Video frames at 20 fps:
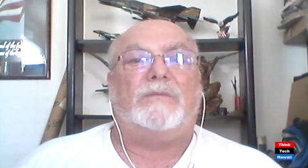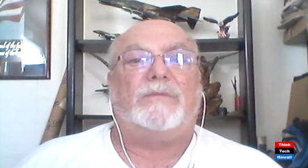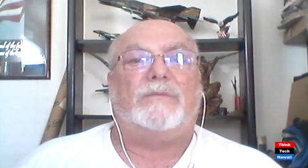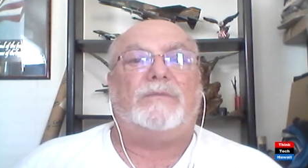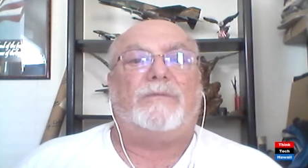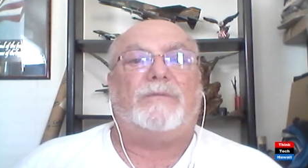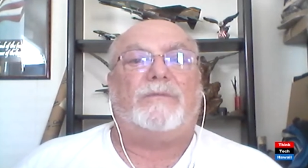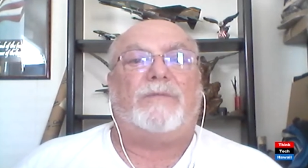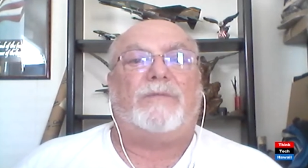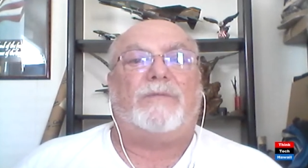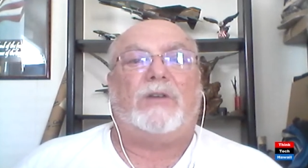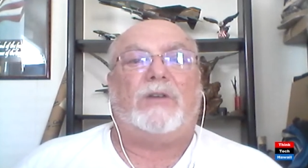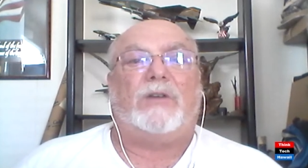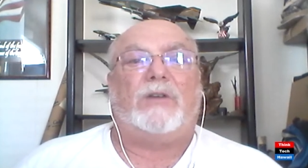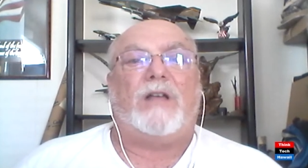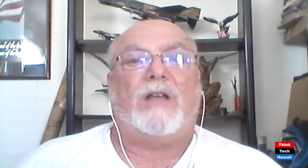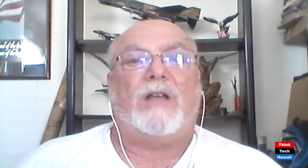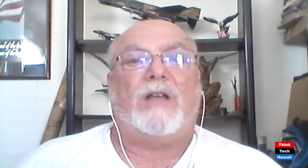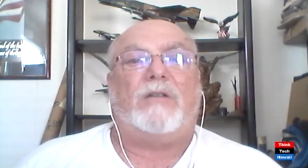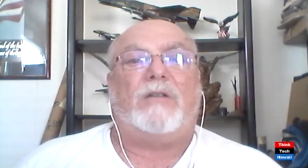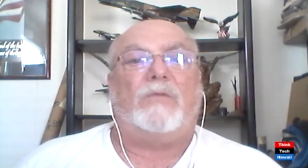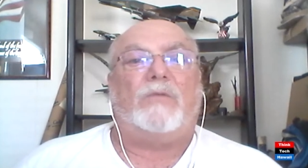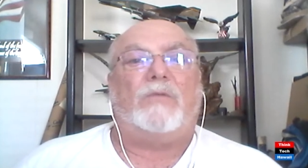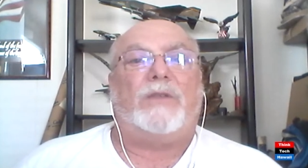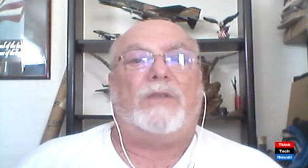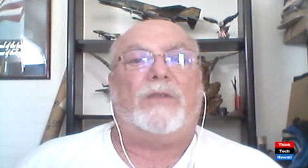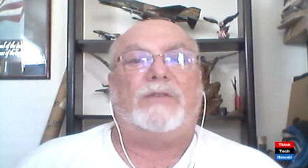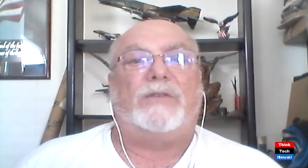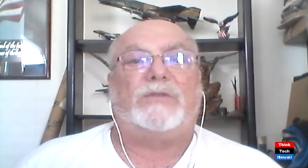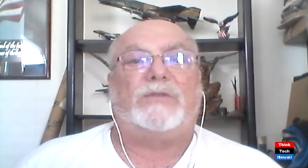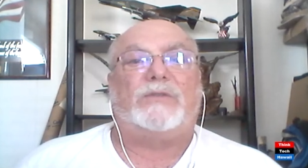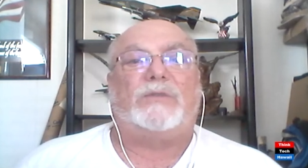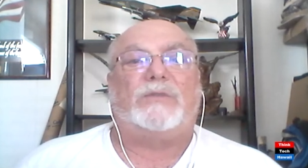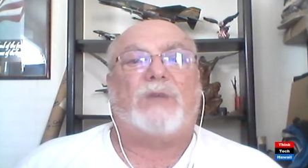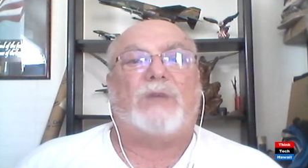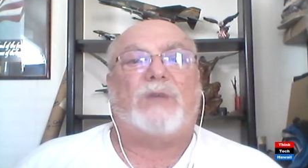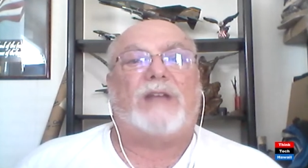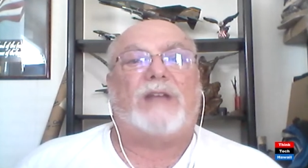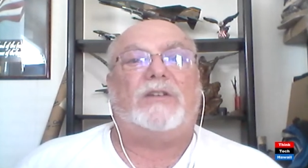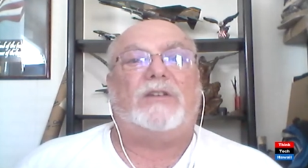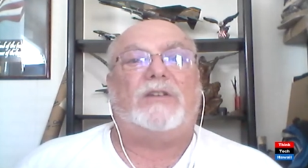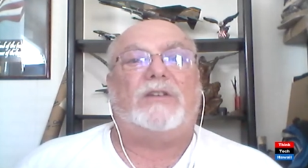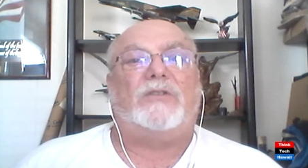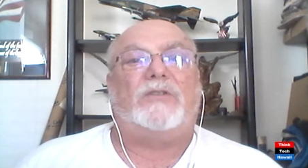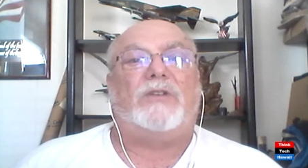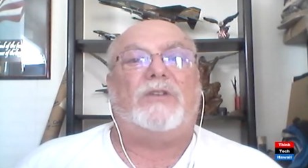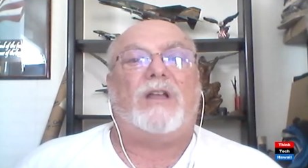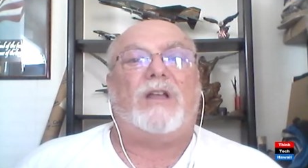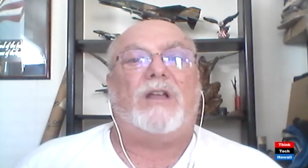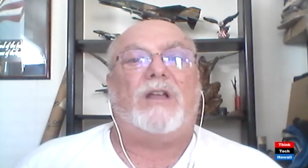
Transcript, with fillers: figuring out whether this was practical or not